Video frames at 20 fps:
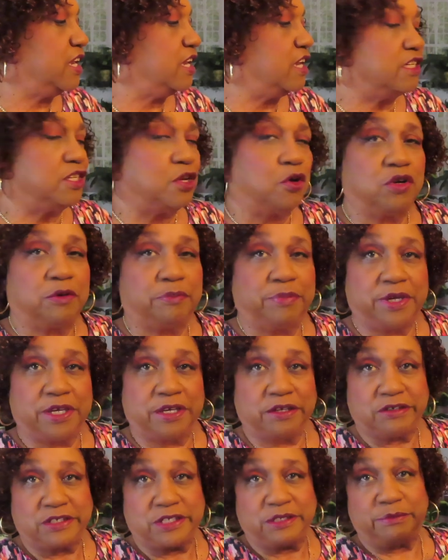in here don't
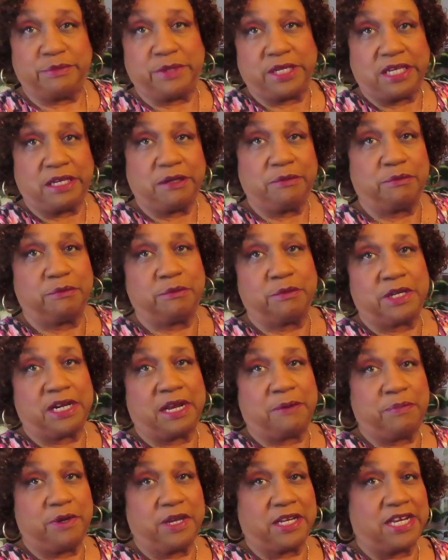appeal to me, but
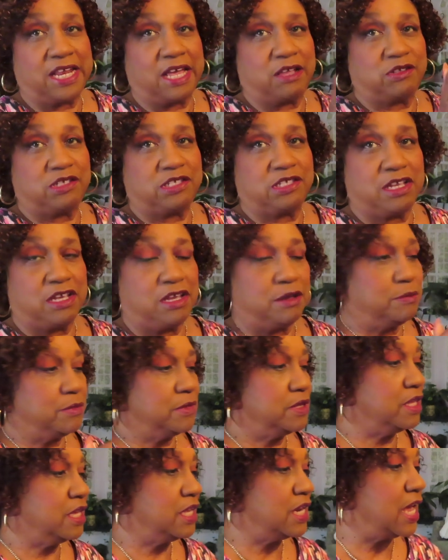I picked out
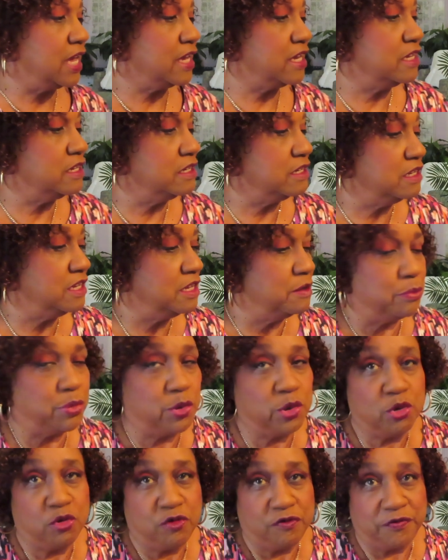some that I can
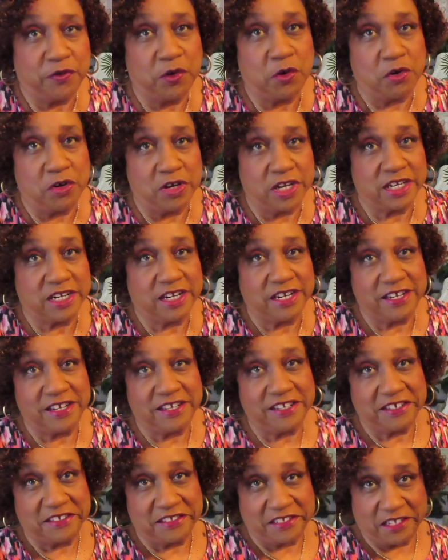improve on.
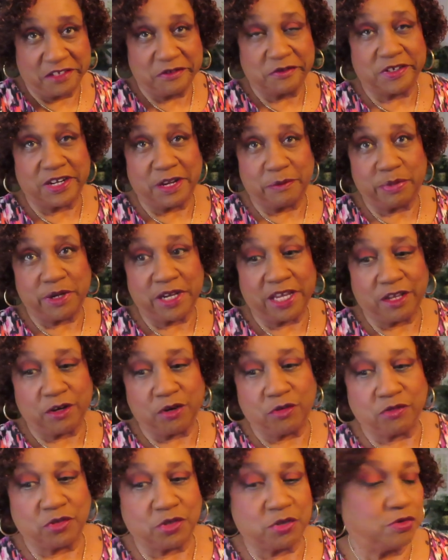That's what I plan
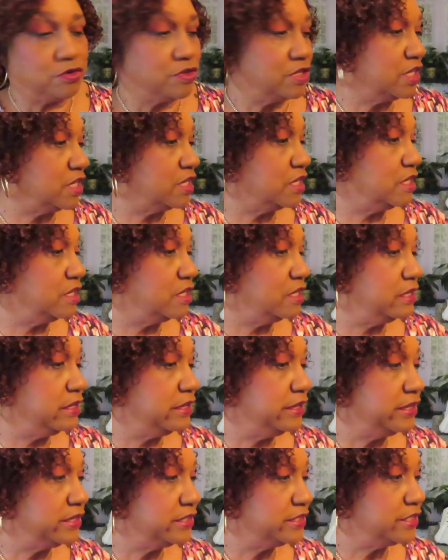on doing.
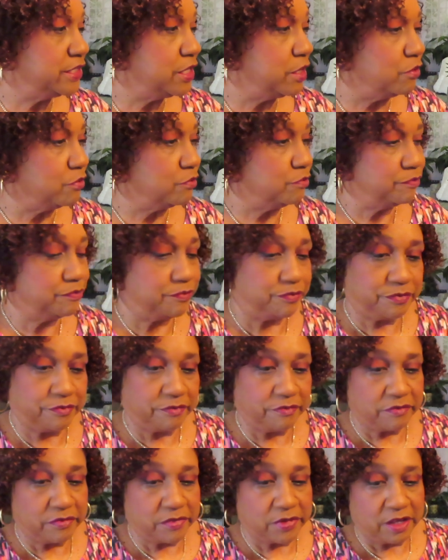So,
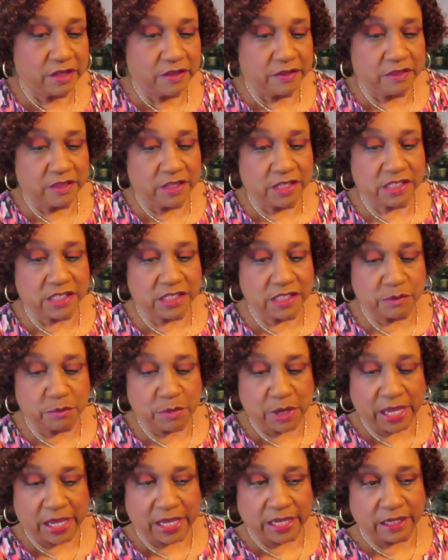this is
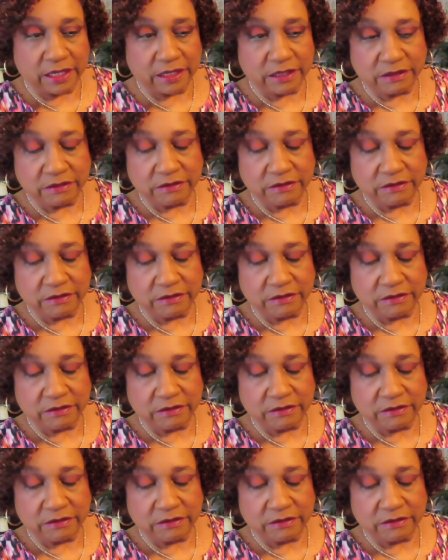my